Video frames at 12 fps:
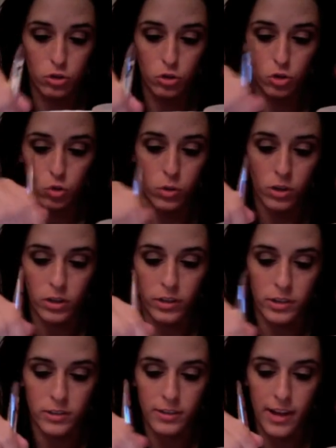twirl
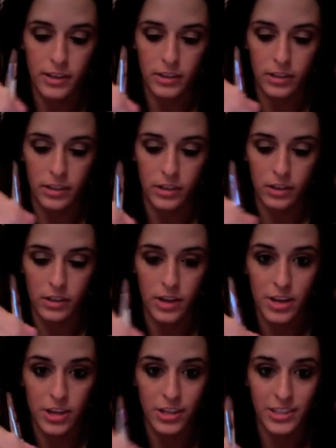it around a little,
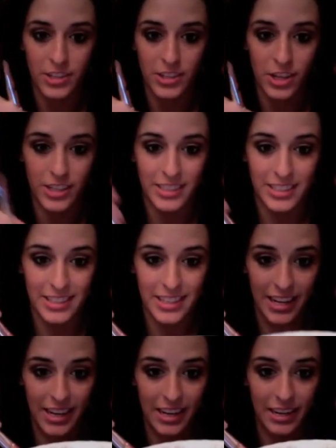and you can start to
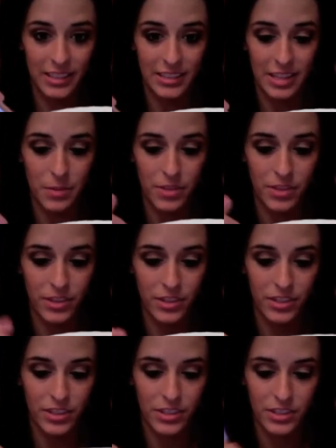see some of the
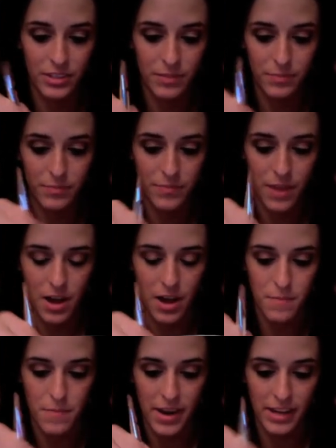
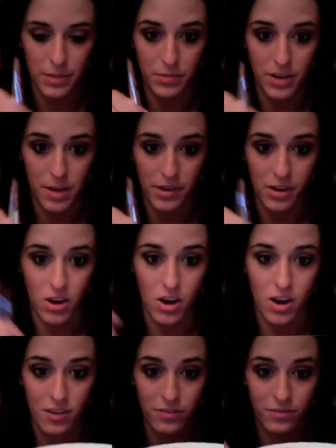makeup coming
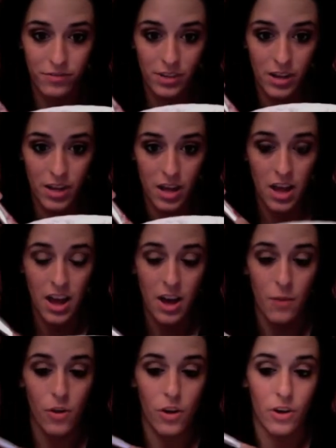off.
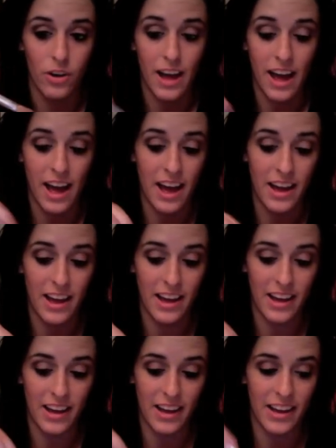Well,
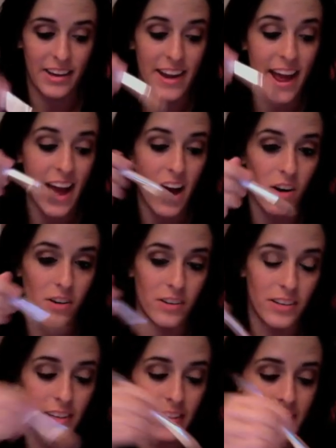now
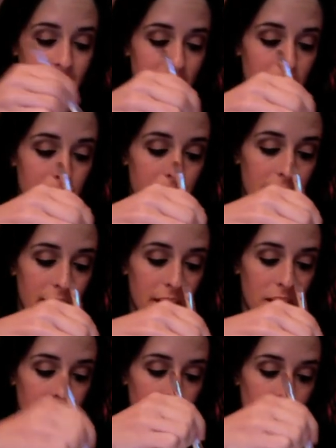dip it
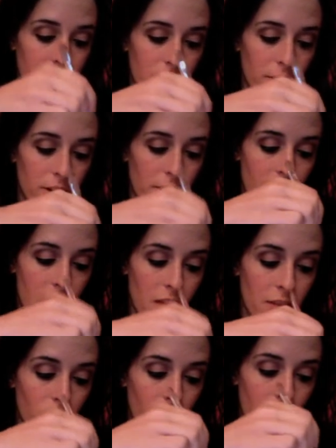into your
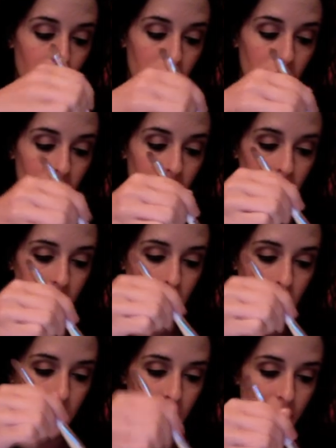olive oil.
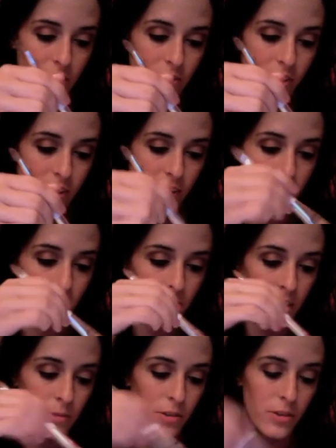Try not to
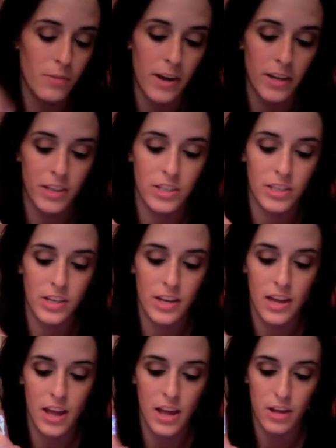grab too much.
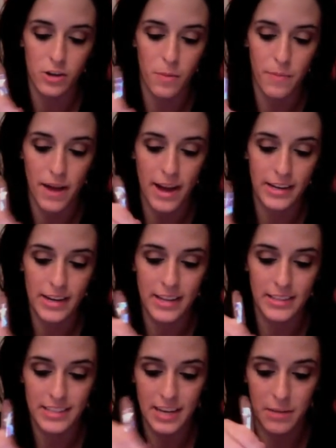Go back in that
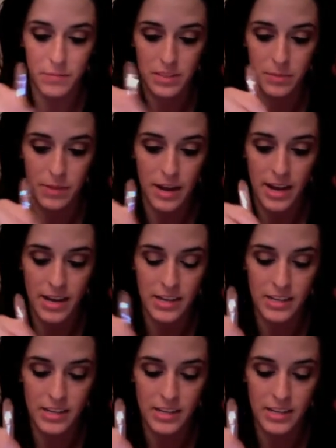same spot